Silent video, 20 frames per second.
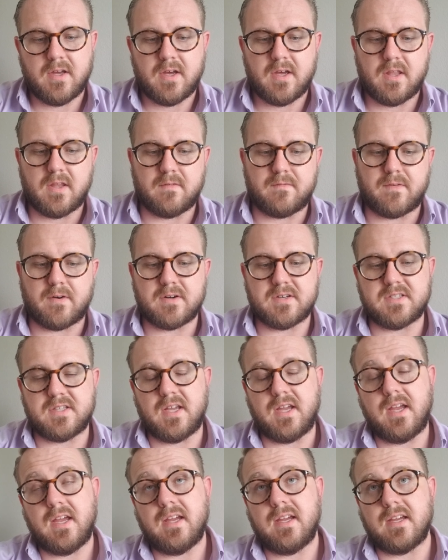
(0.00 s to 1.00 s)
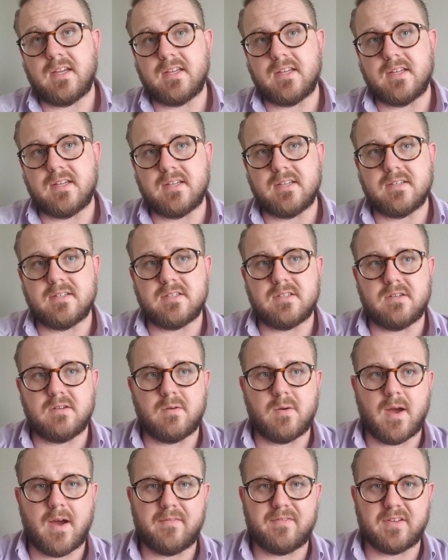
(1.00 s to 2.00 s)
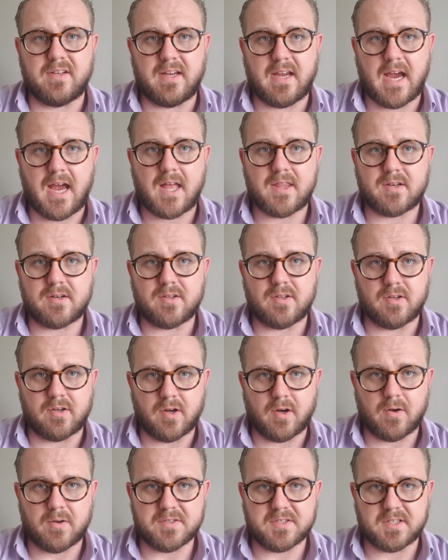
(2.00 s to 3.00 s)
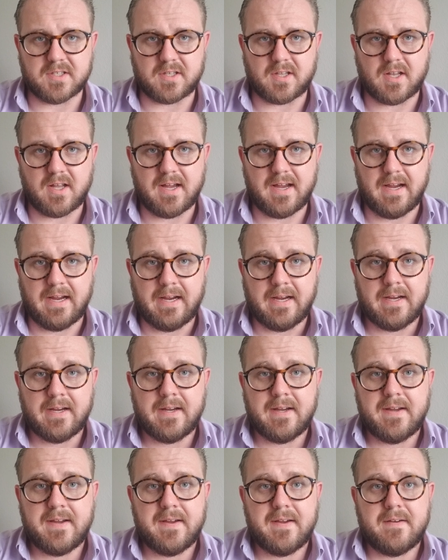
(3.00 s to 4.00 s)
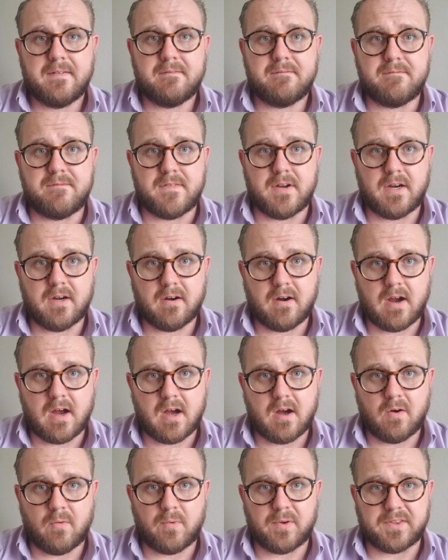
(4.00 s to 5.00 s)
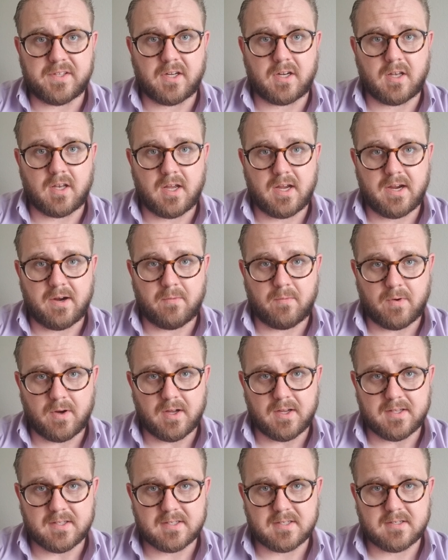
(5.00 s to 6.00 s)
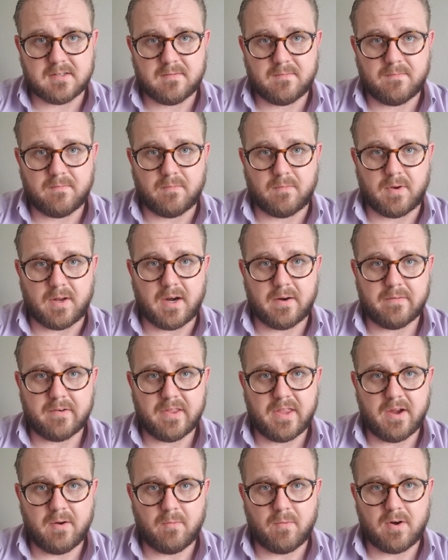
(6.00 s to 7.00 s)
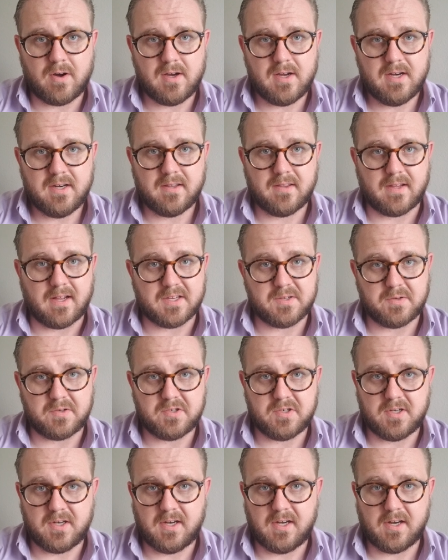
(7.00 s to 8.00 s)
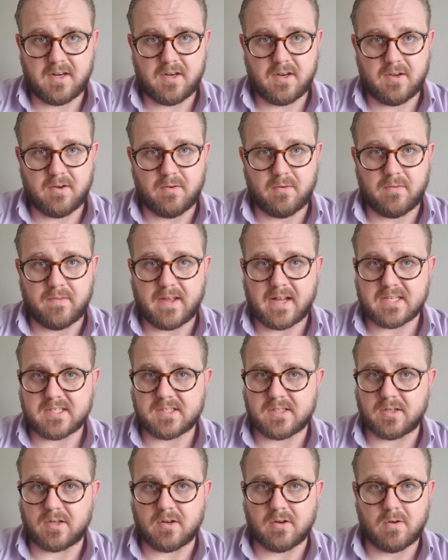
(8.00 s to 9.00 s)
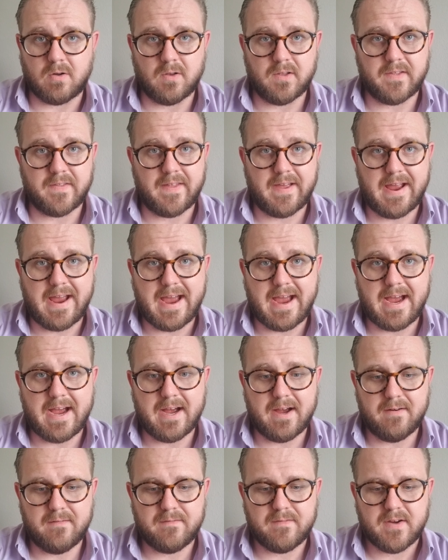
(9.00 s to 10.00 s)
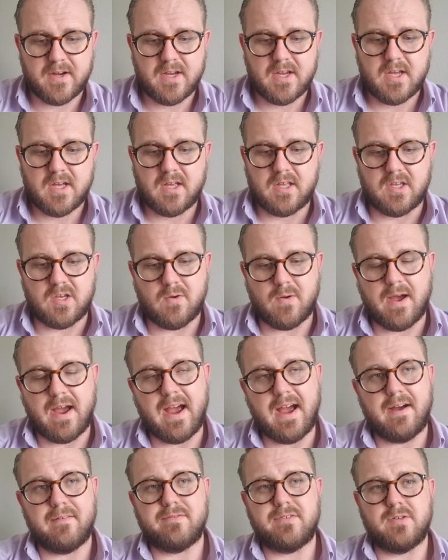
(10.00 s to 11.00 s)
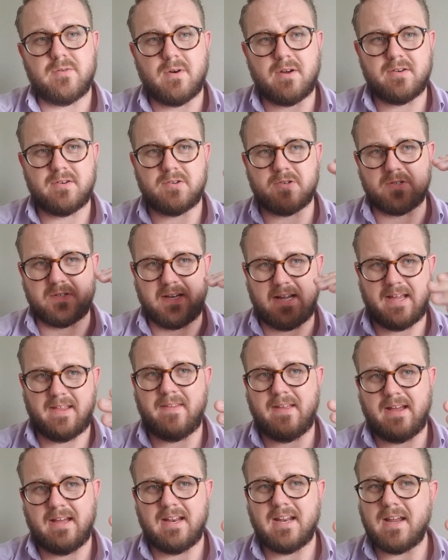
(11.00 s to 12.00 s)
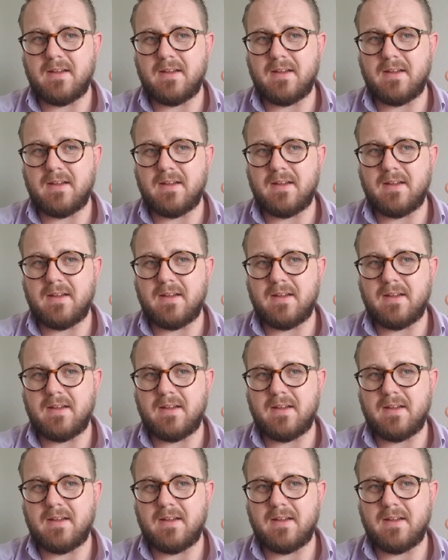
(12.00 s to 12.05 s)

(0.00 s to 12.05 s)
The first thing is you have to gather the goals of the client. Figure out what the client wants. Whatever they want, that's what you need to do. That's the goal that they have. You have to understand that.